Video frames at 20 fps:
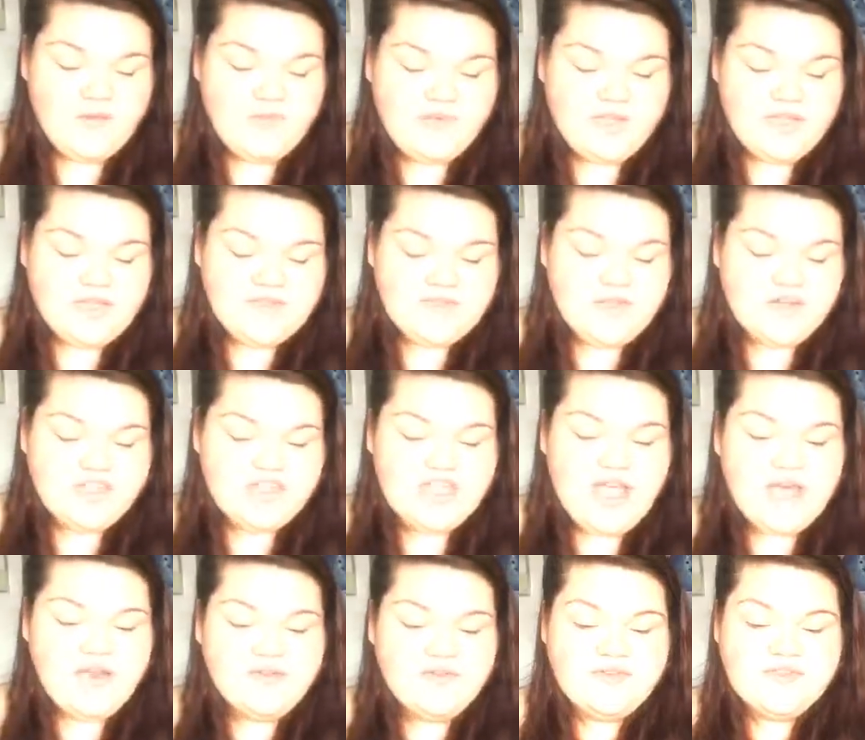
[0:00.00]
Because our
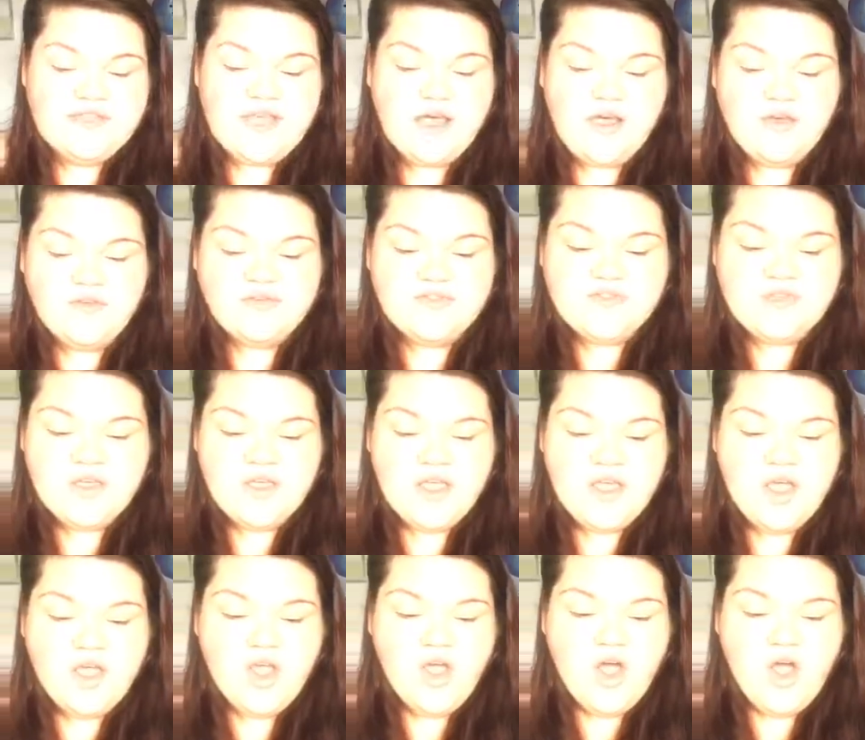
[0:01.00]
shadow selves
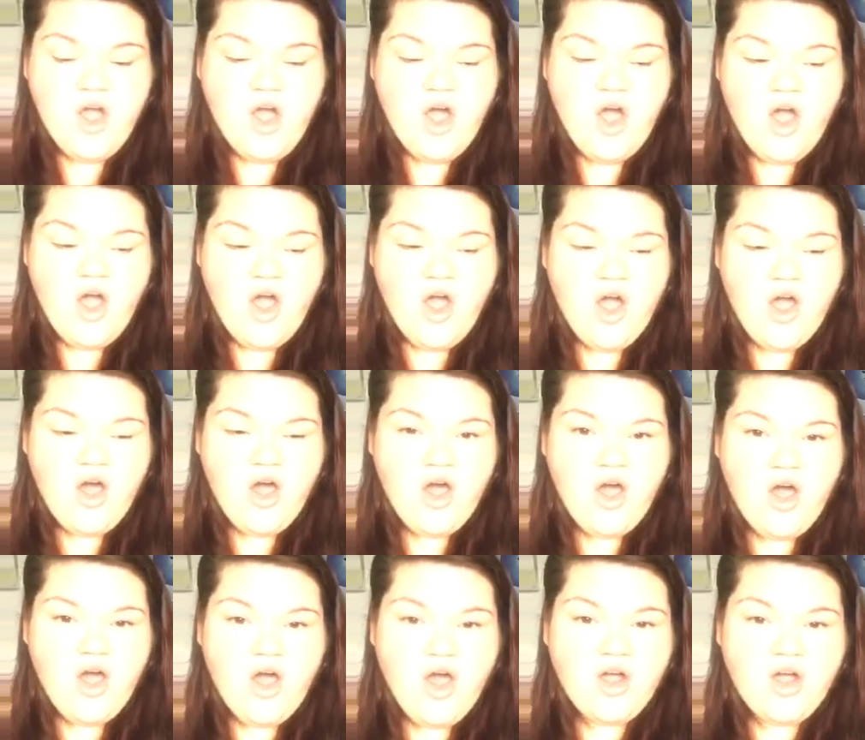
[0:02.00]

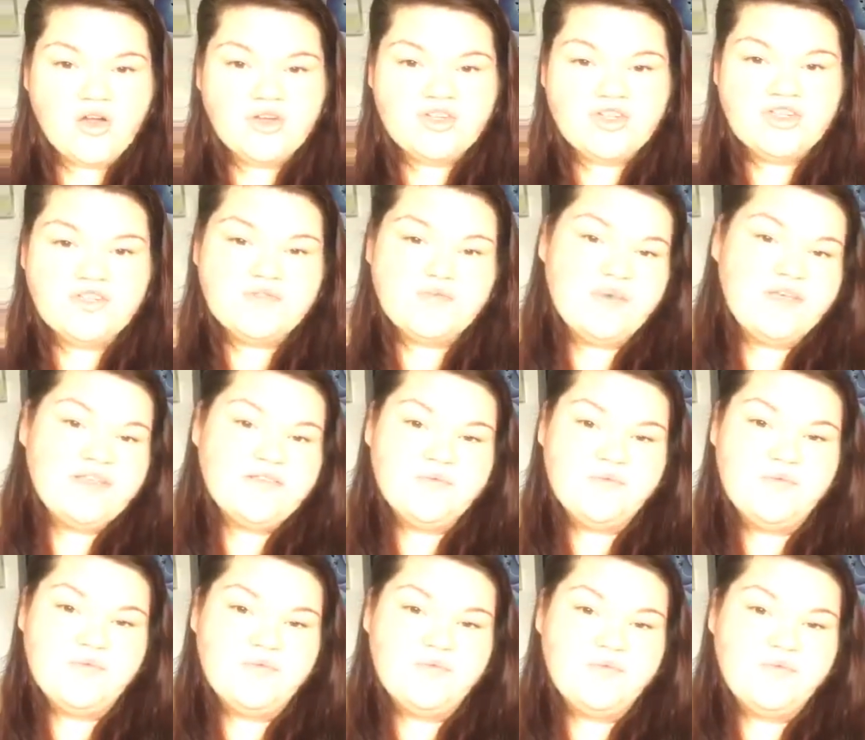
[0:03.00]
are just ways
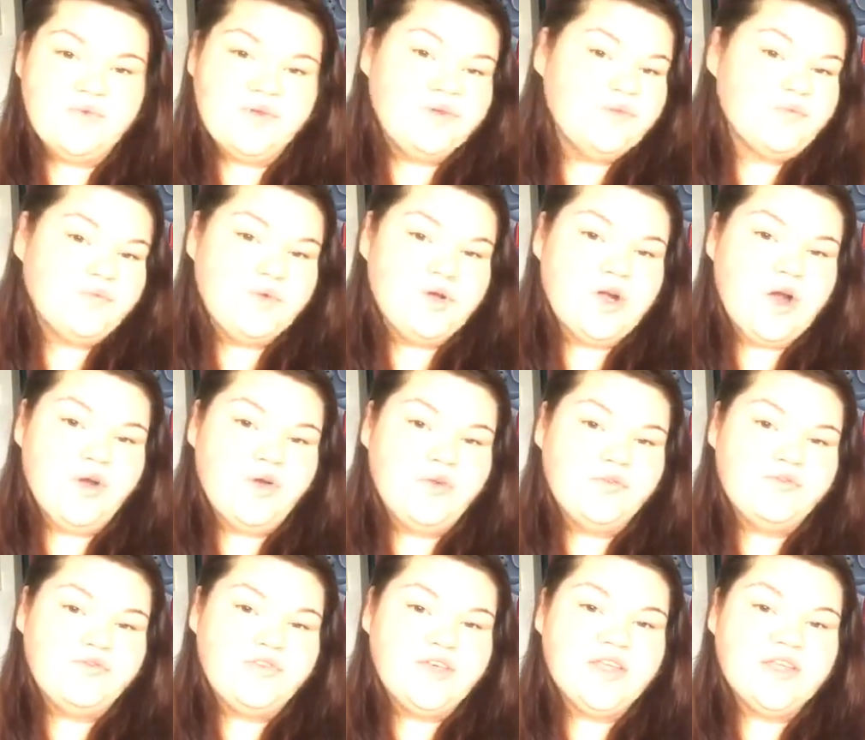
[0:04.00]
we're our
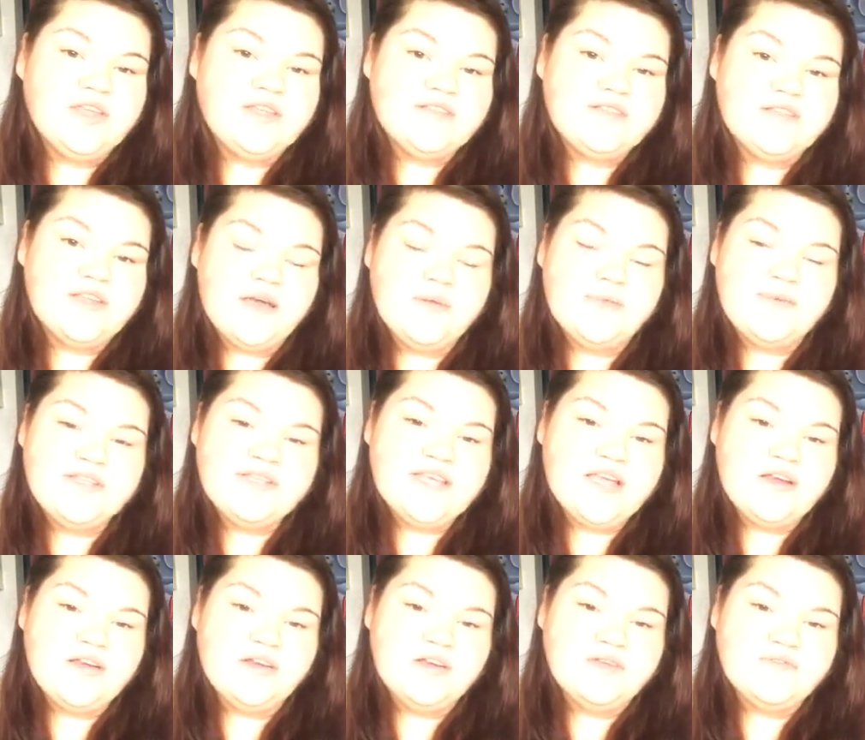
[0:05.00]
own villains, and how we
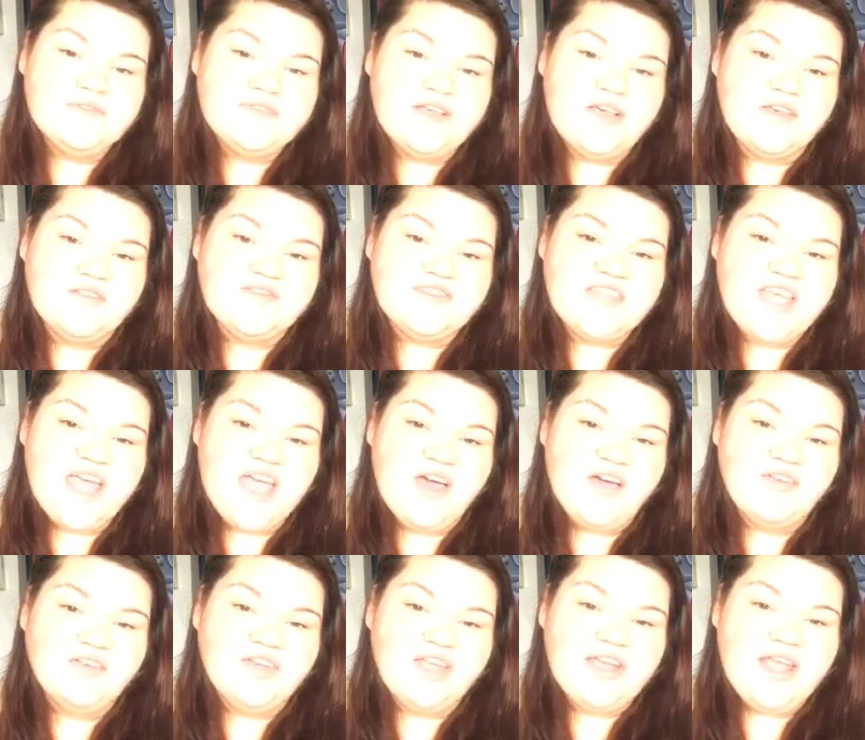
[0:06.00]
tear our own selves
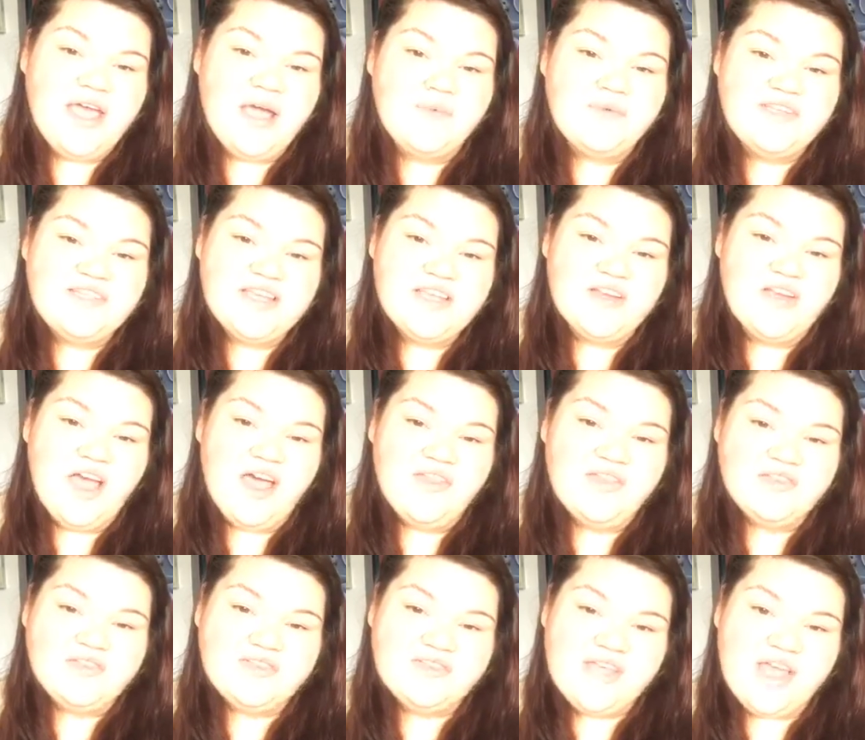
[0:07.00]
down and how we tear
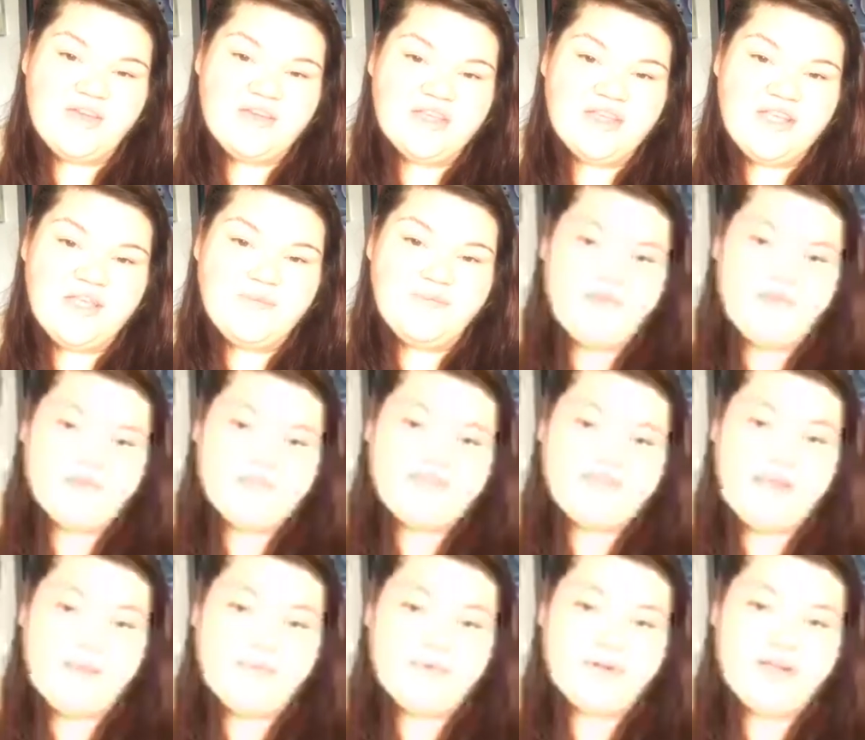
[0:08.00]
others down and keep them
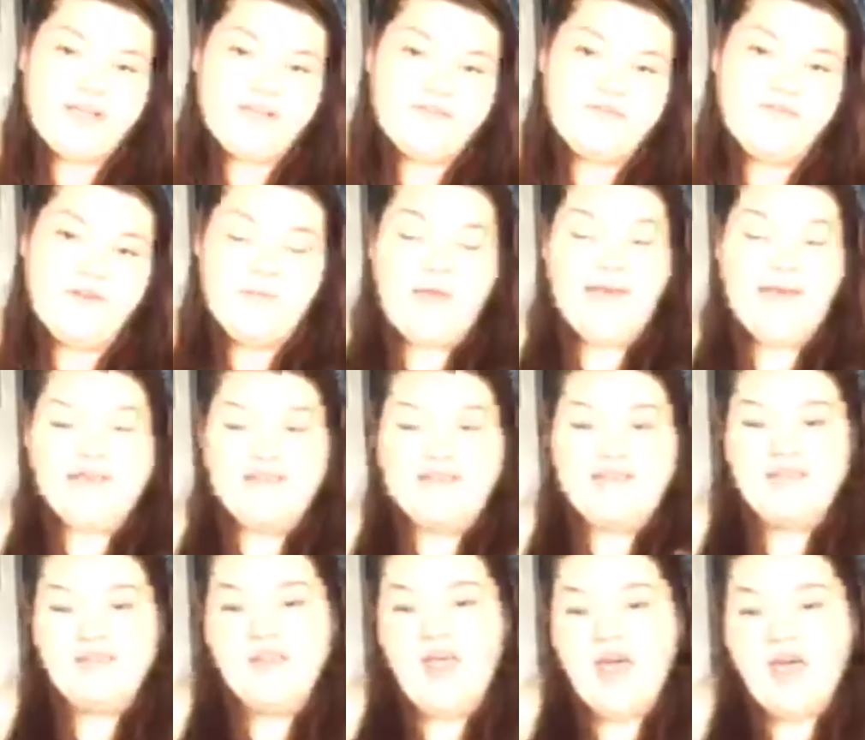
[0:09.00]
separate from us
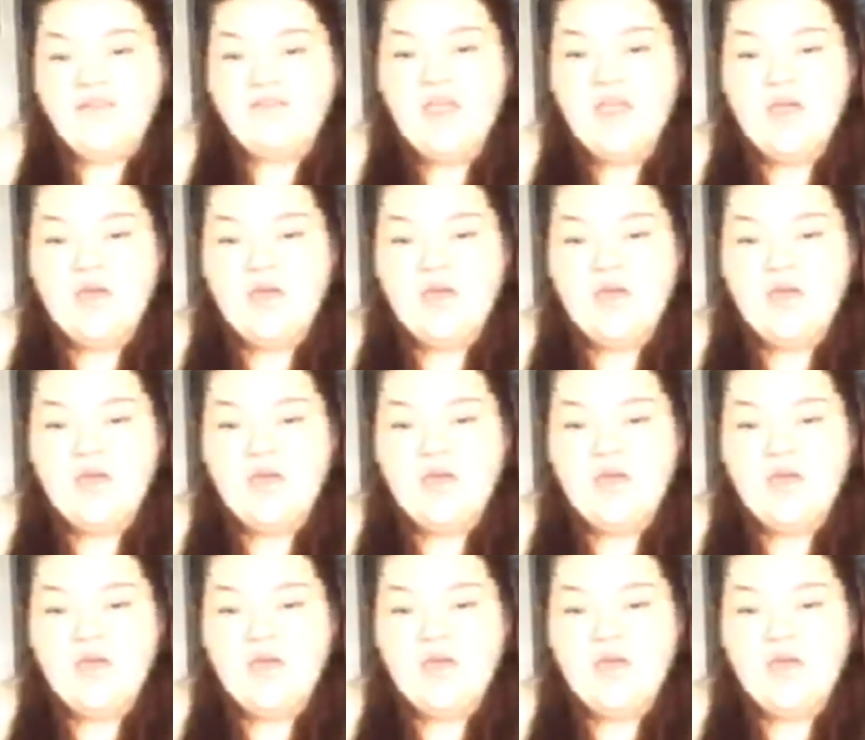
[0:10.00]
and love.